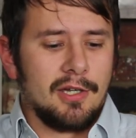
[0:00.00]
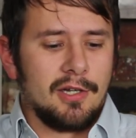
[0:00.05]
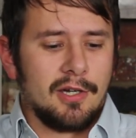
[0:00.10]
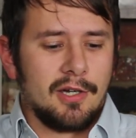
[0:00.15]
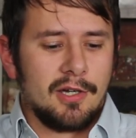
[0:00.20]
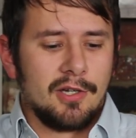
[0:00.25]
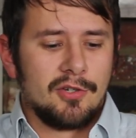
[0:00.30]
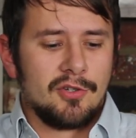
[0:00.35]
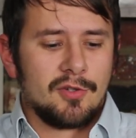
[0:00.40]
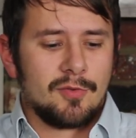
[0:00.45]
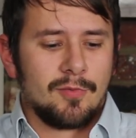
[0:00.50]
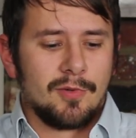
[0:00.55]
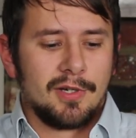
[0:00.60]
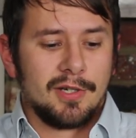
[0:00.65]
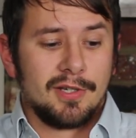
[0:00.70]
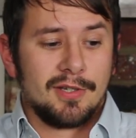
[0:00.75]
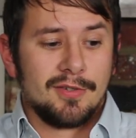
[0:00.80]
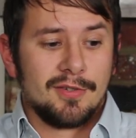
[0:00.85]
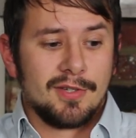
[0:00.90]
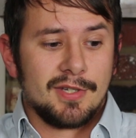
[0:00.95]
I uh, just
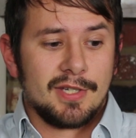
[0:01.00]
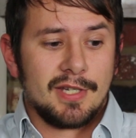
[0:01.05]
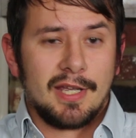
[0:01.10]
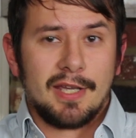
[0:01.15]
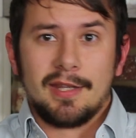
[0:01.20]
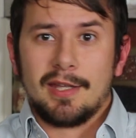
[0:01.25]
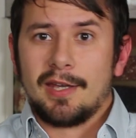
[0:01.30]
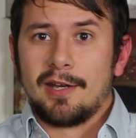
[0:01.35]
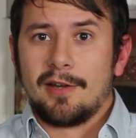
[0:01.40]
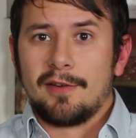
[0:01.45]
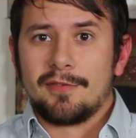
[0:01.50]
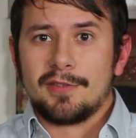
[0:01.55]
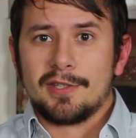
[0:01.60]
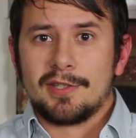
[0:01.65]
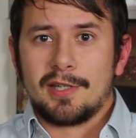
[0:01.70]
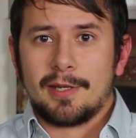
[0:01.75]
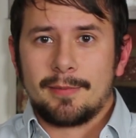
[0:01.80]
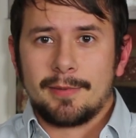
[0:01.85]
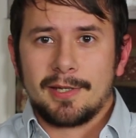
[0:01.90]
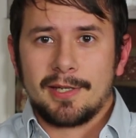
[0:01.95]
wanted to say that off the
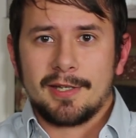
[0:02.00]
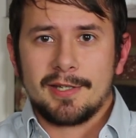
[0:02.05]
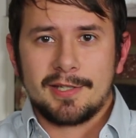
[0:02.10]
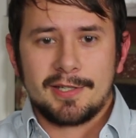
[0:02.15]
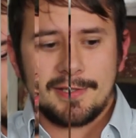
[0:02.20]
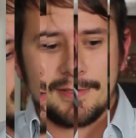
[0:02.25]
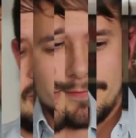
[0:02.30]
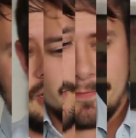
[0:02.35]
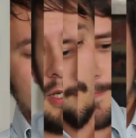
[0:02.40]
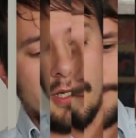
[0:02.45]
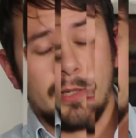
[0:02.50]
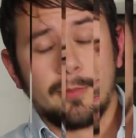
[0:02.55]
top, I guess.